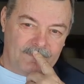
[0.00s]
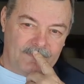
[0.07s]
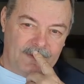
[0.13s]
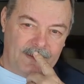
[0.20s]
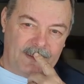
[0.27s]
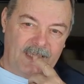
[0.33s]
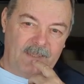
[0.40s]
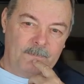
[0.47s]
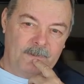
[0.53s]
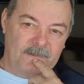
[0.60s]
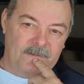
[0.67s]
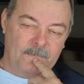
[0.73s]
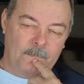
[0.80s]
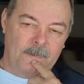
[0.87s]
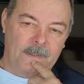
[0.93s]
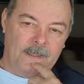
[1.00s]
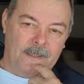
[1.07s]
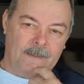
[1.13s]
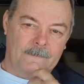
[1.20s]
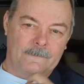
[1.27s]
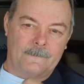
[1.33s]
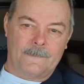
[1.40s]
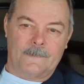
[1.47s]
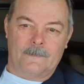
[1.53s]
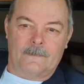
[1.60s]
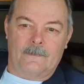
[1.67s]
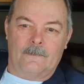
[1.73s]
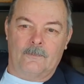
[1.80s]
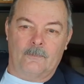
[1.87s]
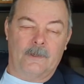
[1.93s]
that came into being
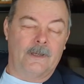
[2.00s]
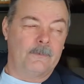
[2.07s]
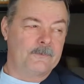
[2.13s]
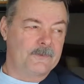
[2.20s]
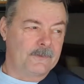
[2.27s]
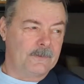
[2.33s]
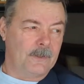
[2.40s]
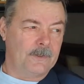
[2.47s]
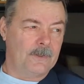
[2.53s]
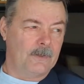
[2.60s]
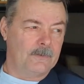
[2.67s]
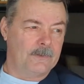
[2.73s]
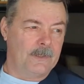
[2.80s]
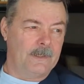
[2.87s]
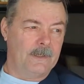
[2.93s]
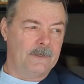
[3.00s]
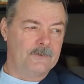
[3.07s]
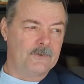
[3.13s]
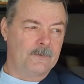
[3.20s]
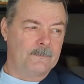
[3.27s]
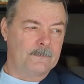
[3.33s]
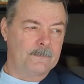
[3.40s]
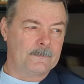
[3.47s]
when I was a, a young teenager.